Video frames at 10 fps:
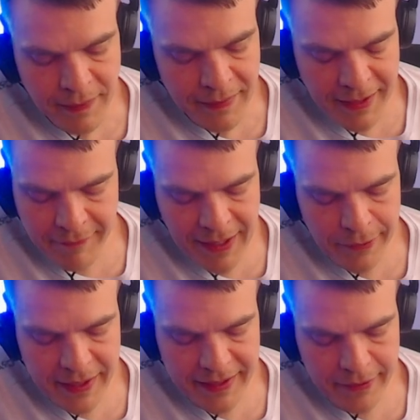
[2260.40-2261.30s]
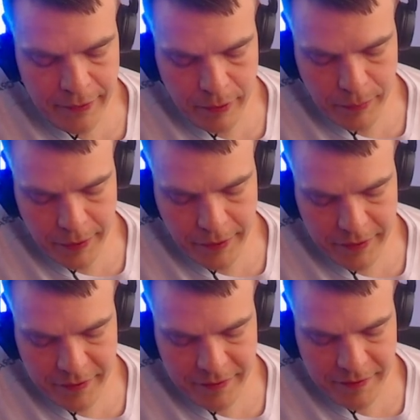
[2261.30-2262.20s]
evaluating your
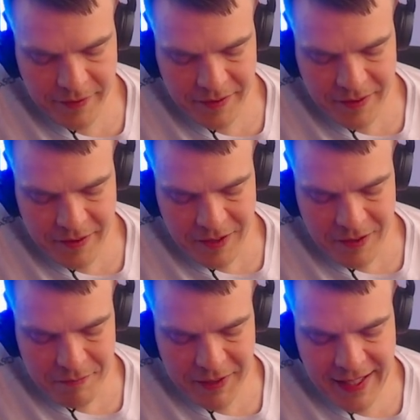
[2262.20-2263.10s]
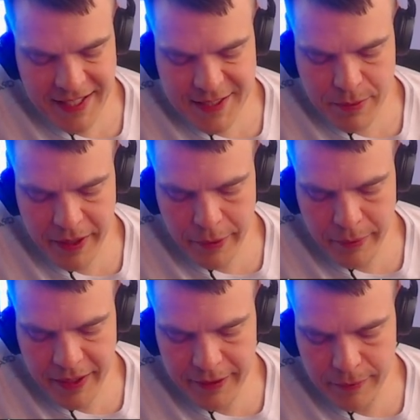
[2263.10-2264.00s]
work. But that's where you
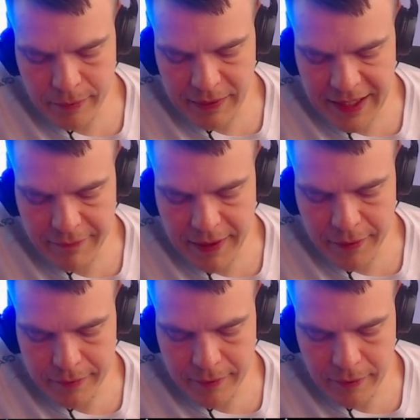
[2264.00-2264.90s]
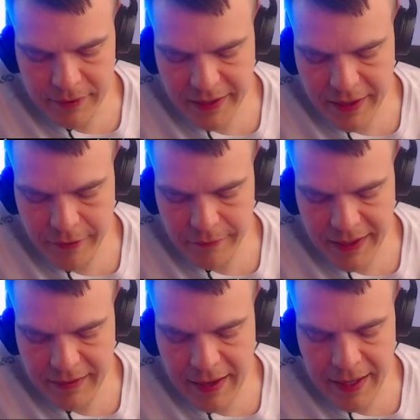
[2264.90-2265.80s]
need to leave out all the kind of
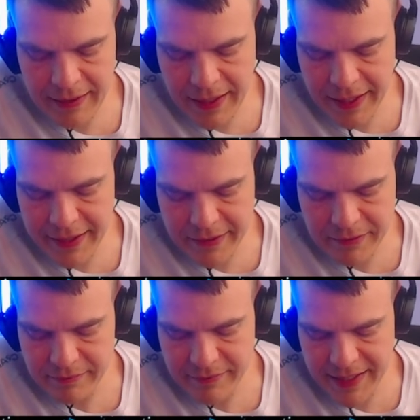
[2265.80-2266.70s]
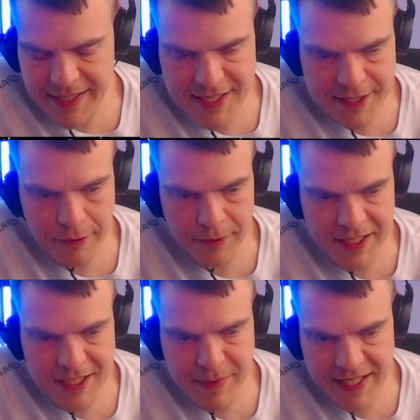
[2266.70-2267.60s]
like, I like this or
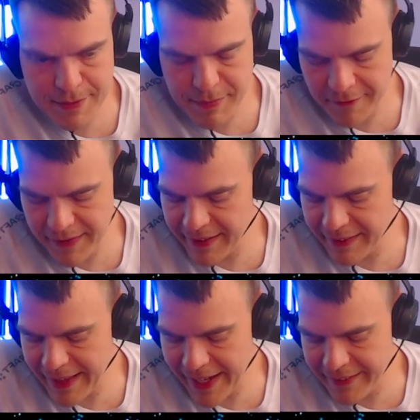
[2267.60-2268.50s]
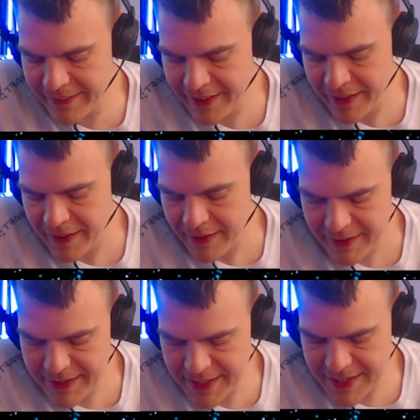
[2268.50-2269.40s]
this makes me feel that.
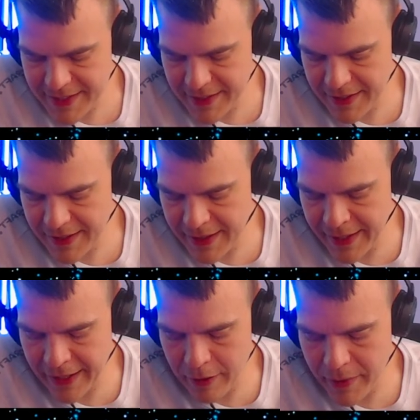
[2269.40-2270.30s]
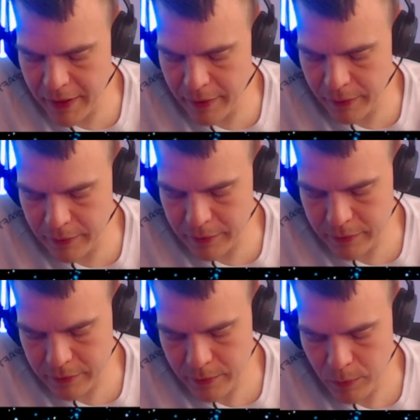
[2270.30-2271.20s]
Just thinking about
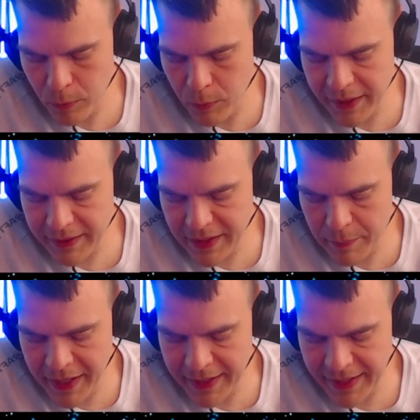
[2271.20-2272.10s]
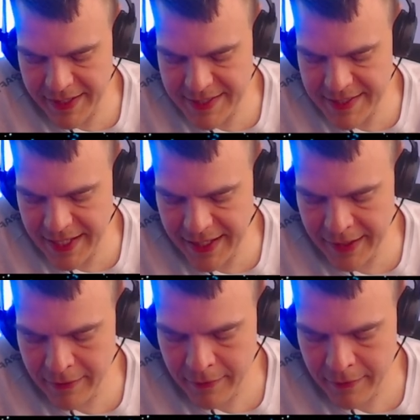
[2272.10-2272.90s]
what the painting is saying